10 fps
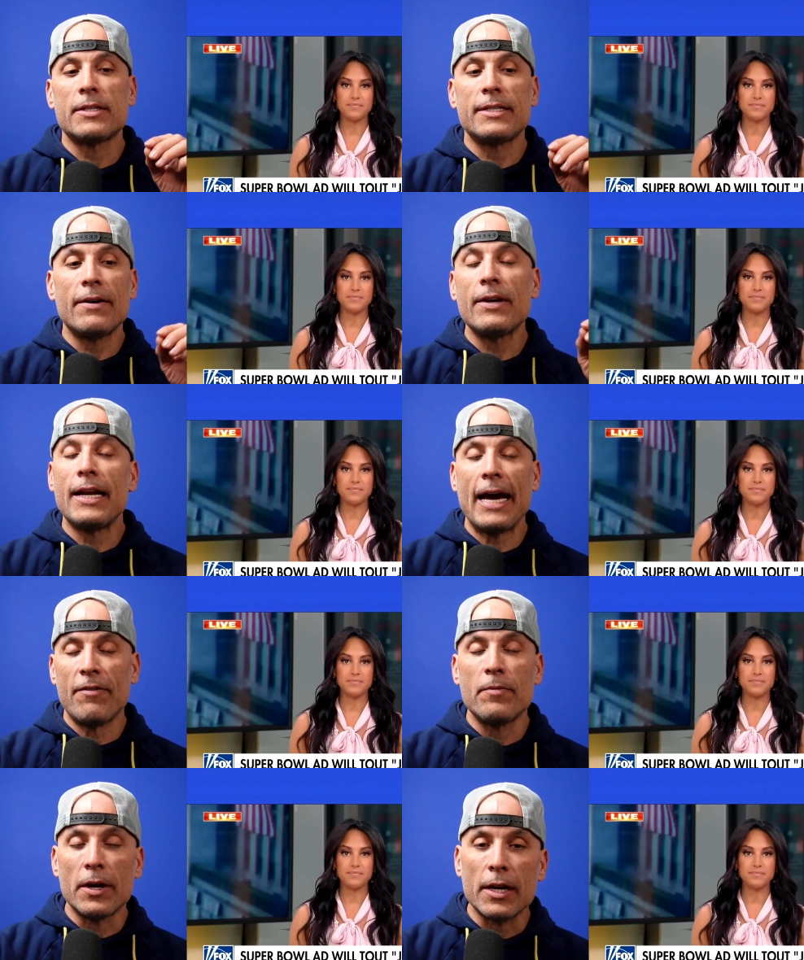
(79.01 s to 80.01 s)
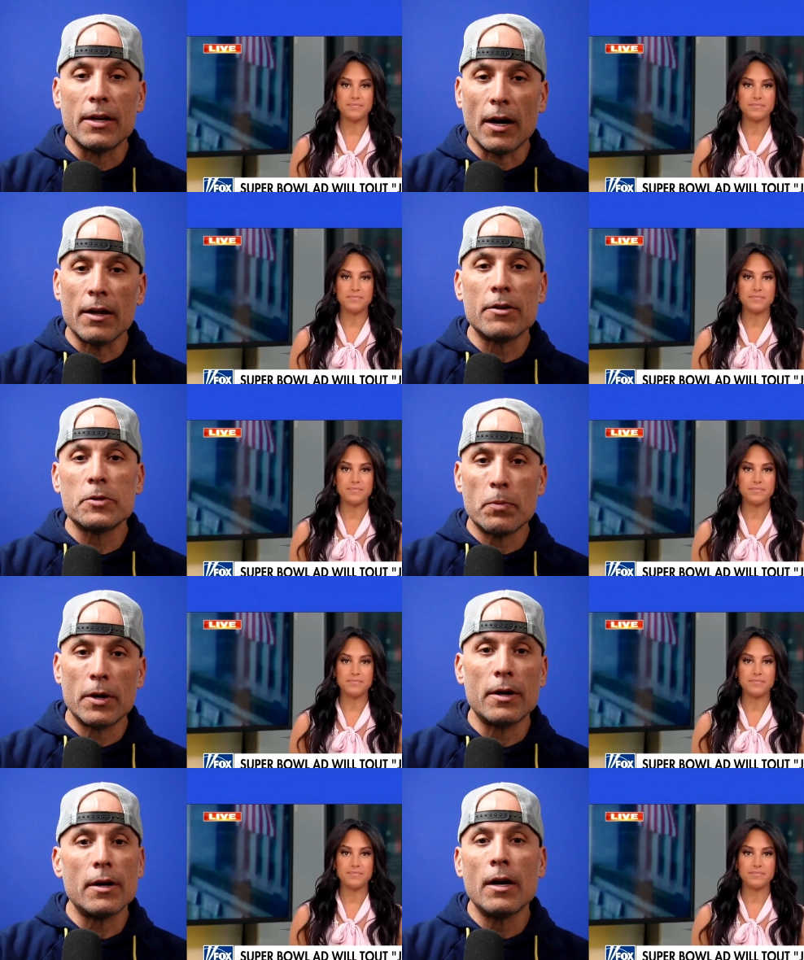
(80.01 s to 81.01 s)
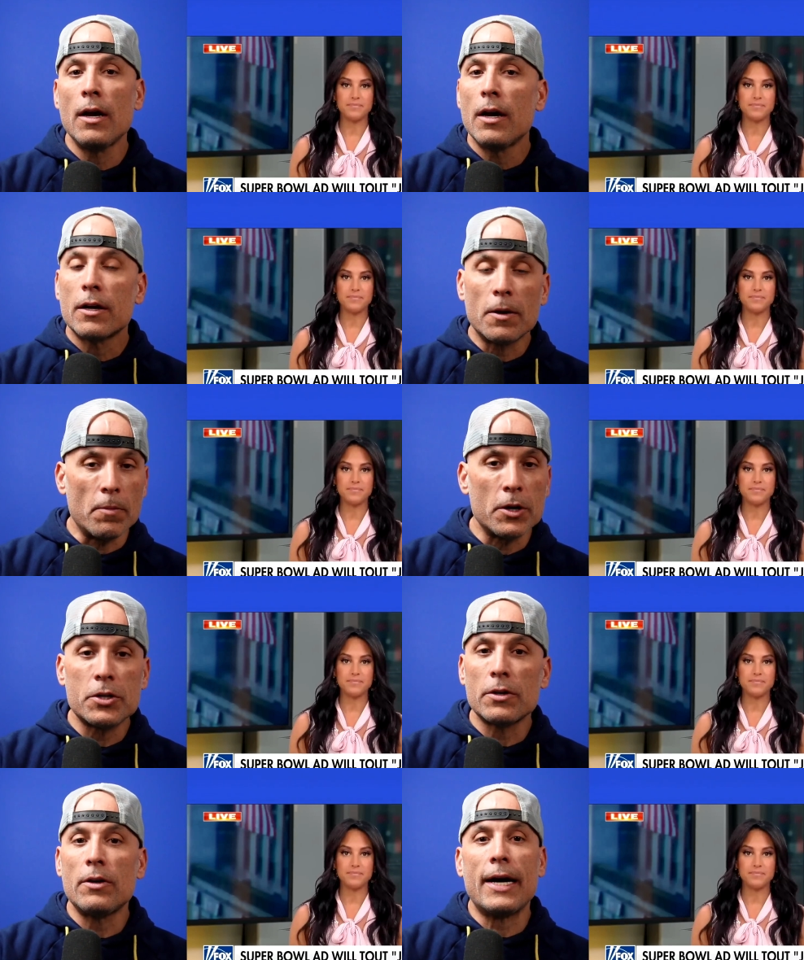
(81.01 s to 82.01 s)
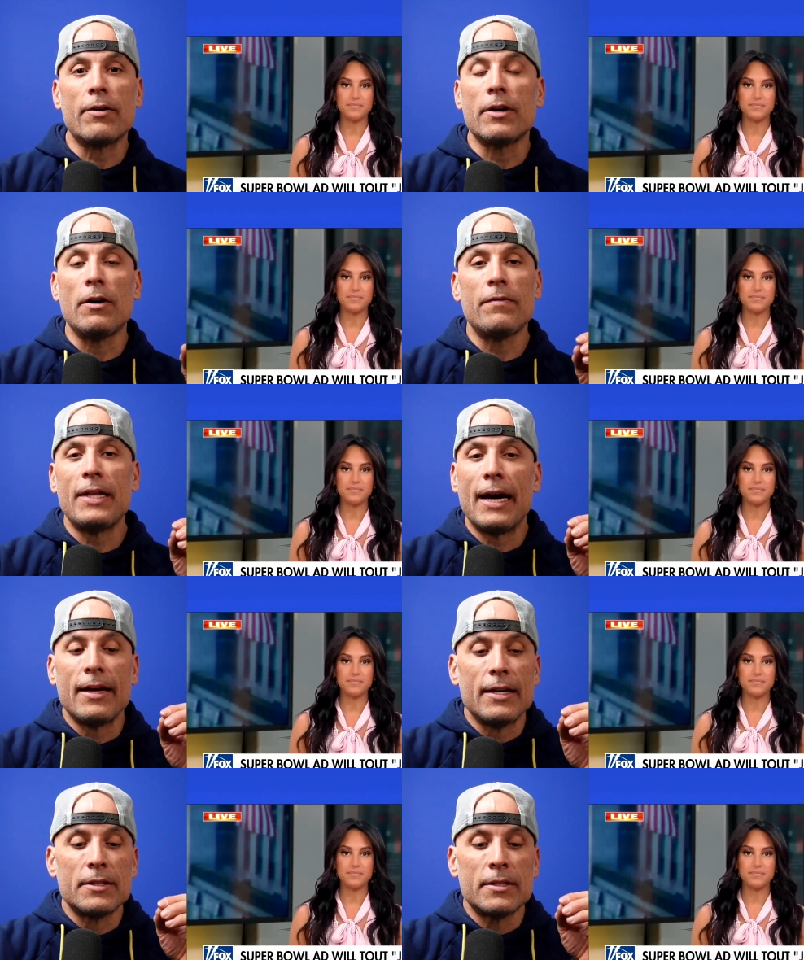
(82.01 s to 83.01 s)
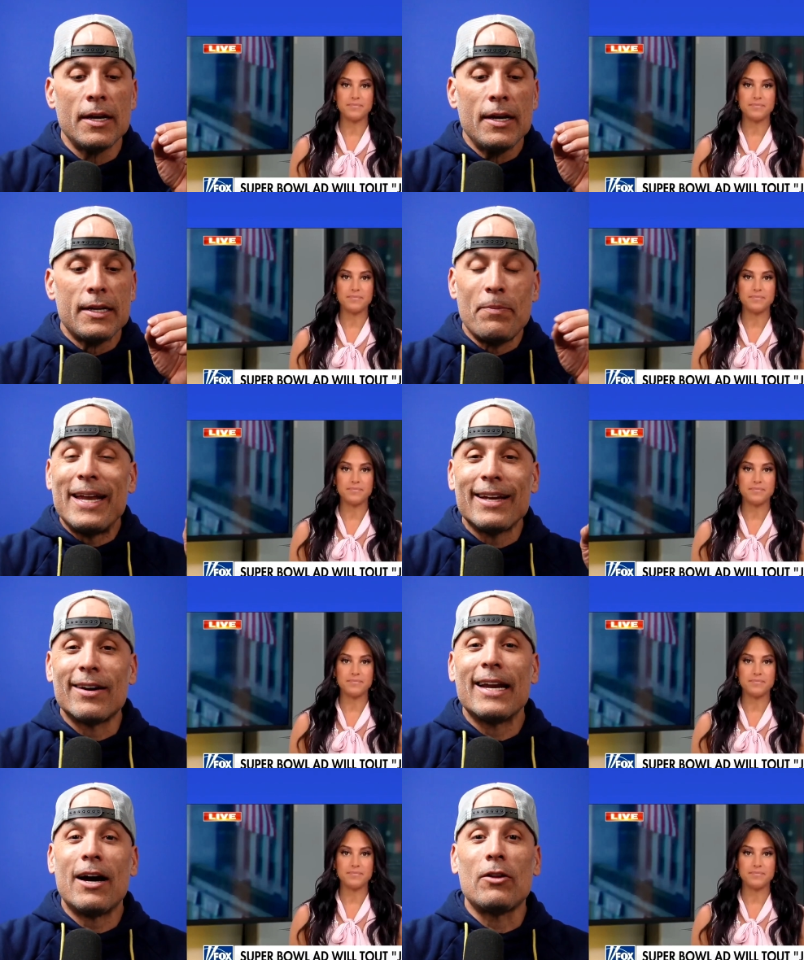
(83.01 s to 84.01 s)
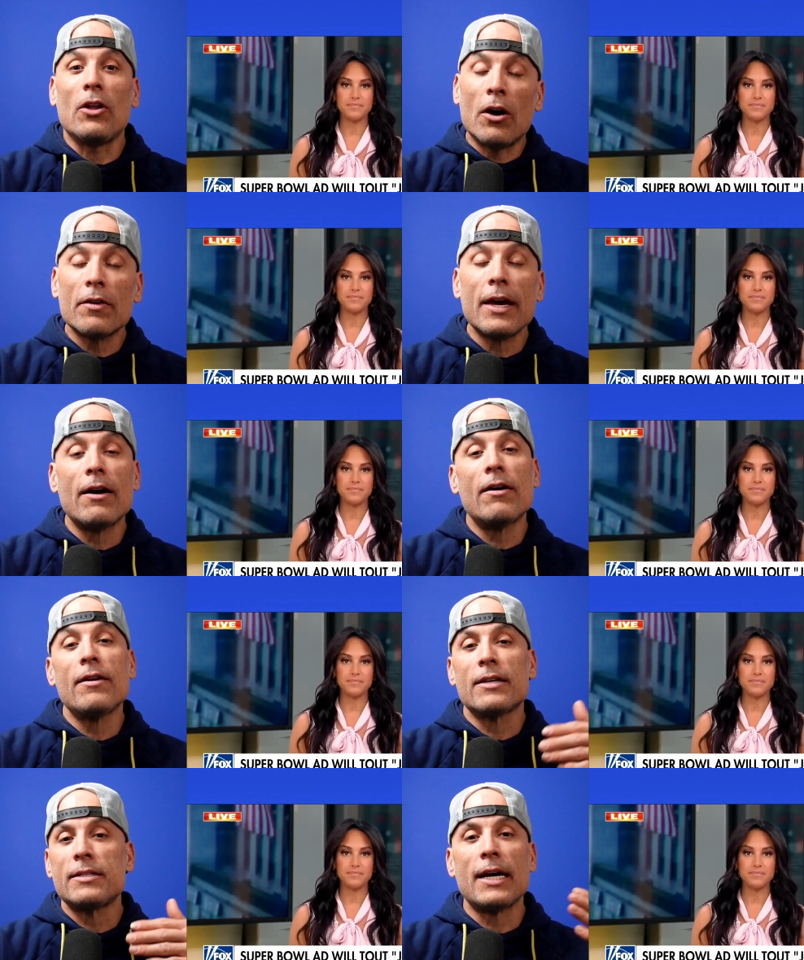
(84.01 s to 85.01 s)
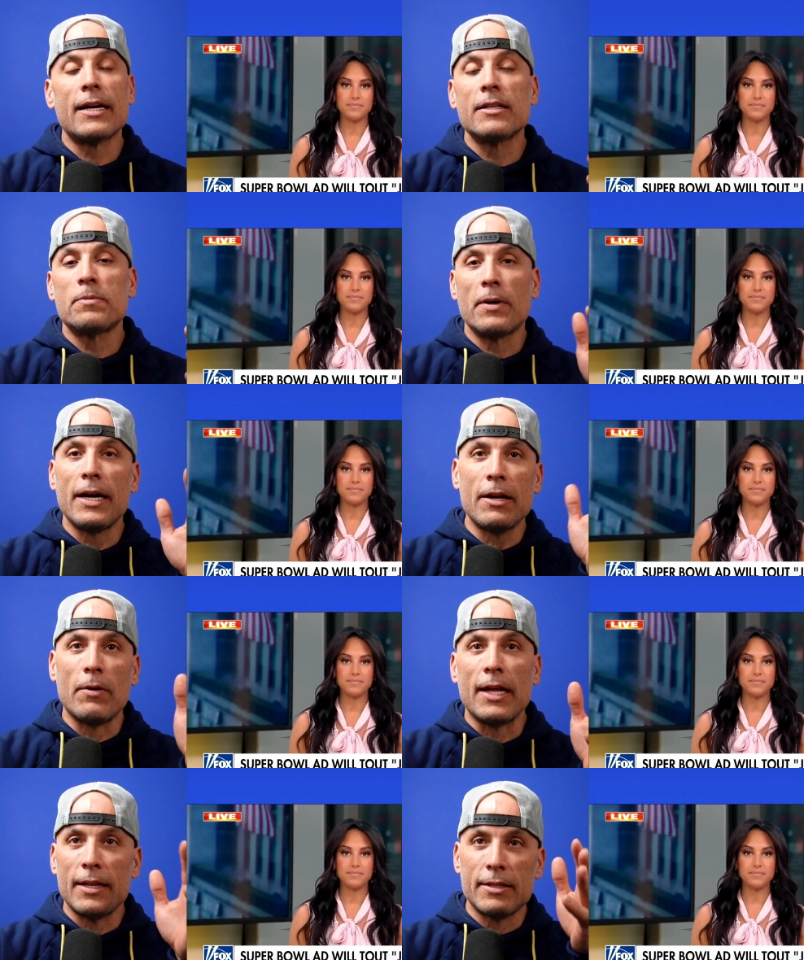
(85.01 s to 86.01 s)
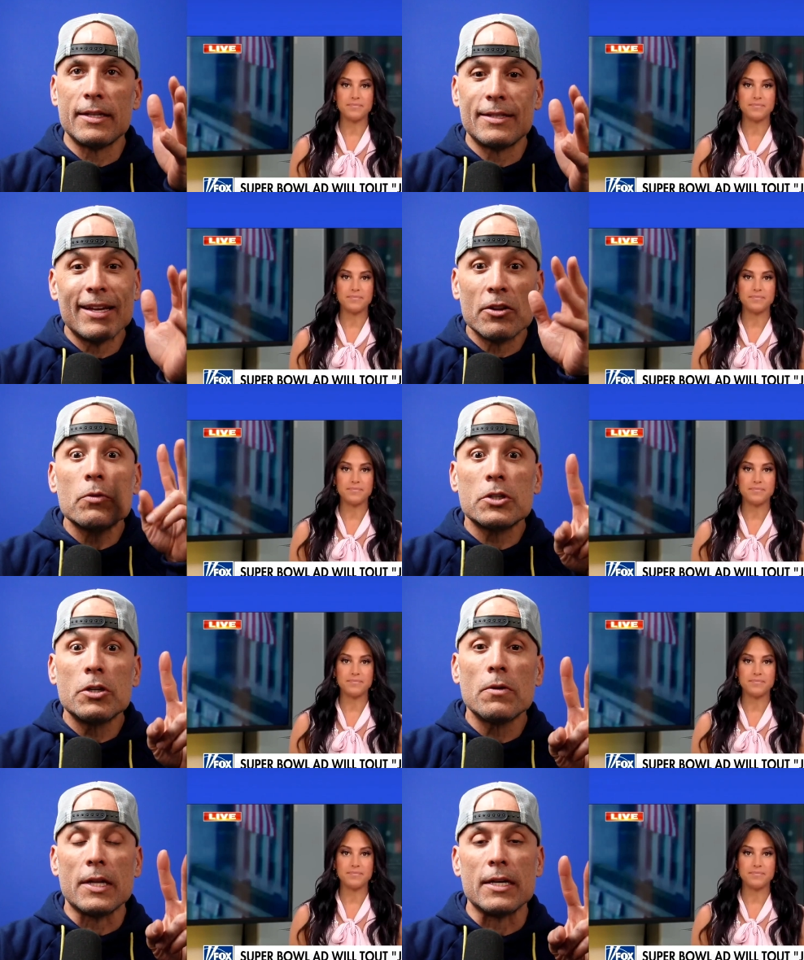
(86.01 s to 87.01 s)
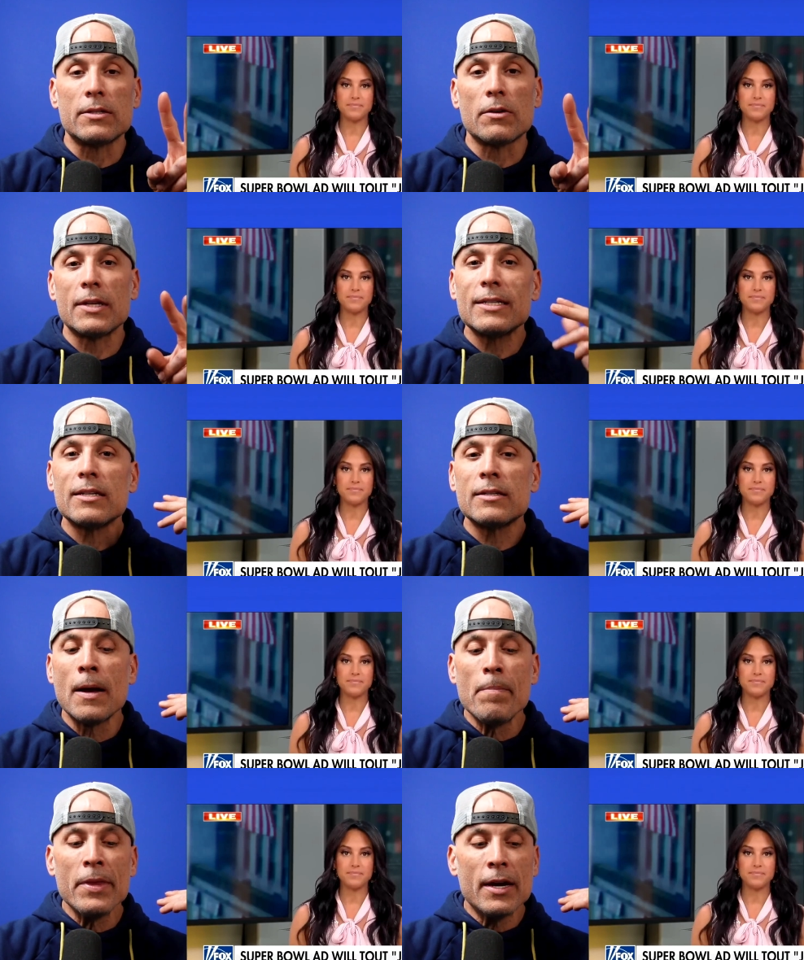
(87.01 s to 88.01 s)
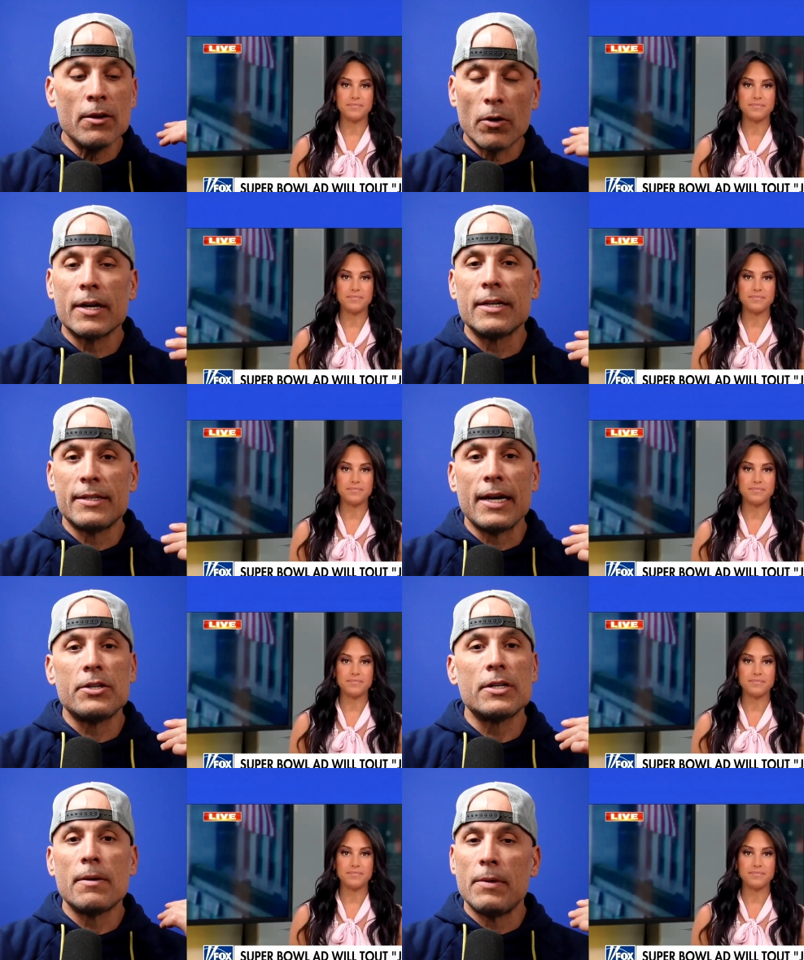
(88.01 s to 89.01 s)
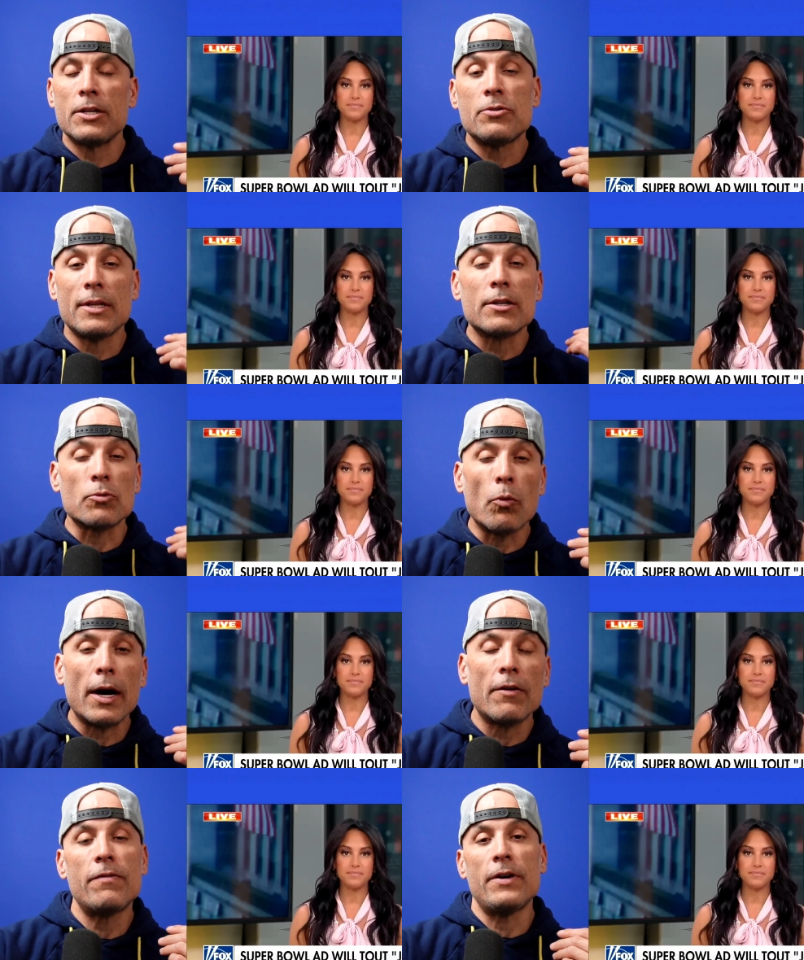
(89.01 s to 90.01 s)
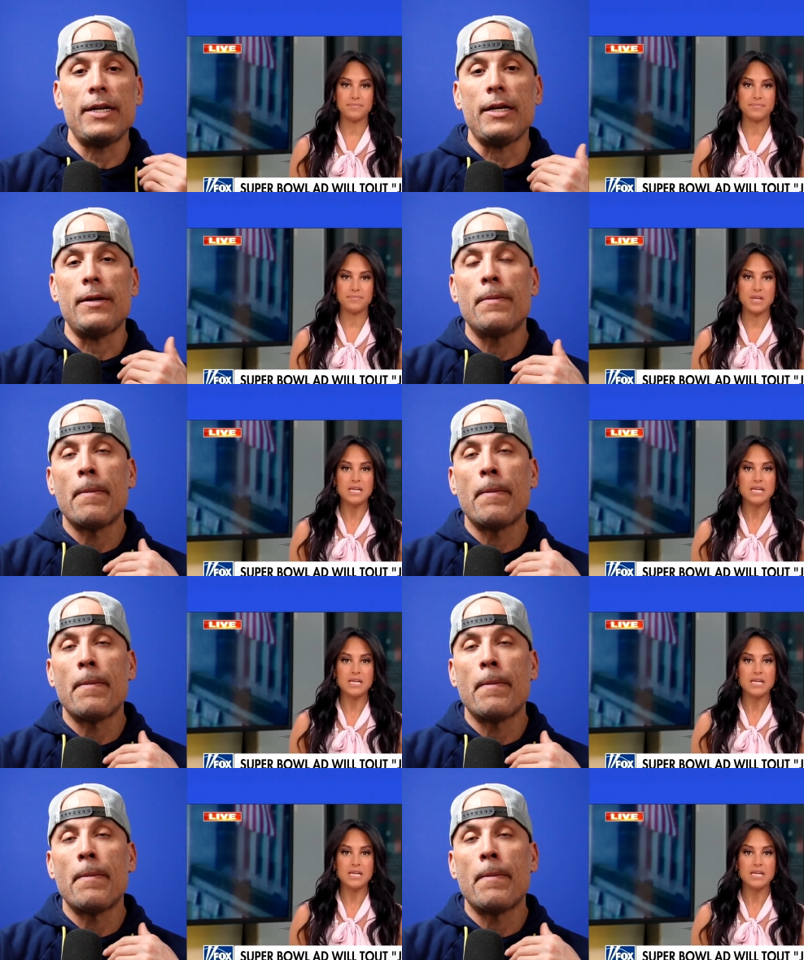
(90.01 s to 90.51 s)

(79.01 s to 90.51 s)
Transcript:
Speaker 1: seven and a half million dollars per commercial. I don't know if that is depending on how long they are, the seconds, but anyway, let's, uh, there was two of these. So this is an organization, a ministry that's well funded.